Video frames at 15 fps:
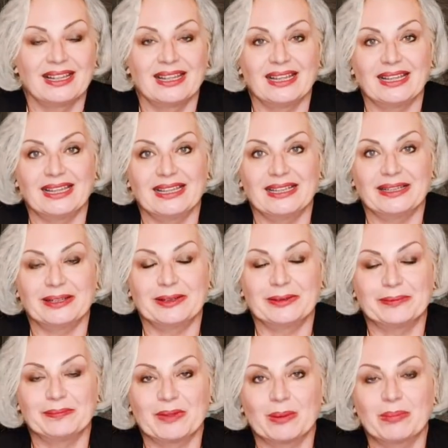uh,
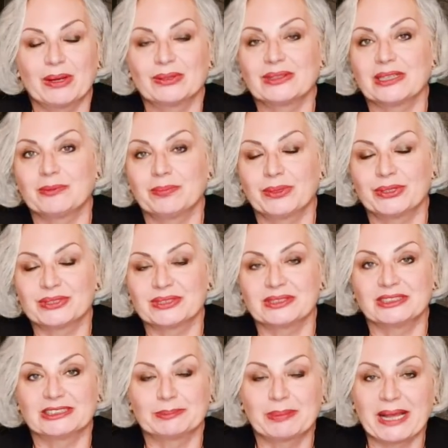about that
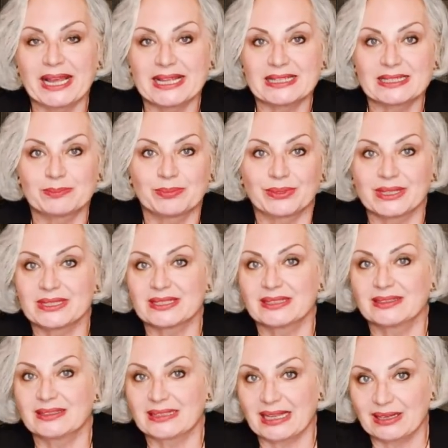person's past,
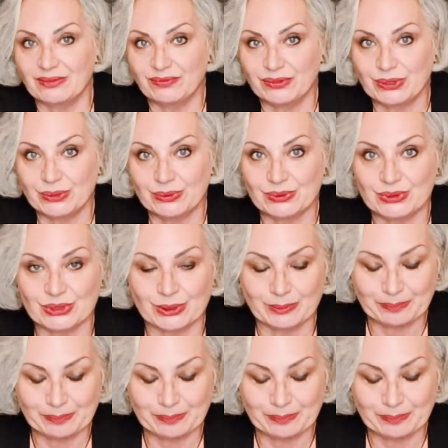present, and future.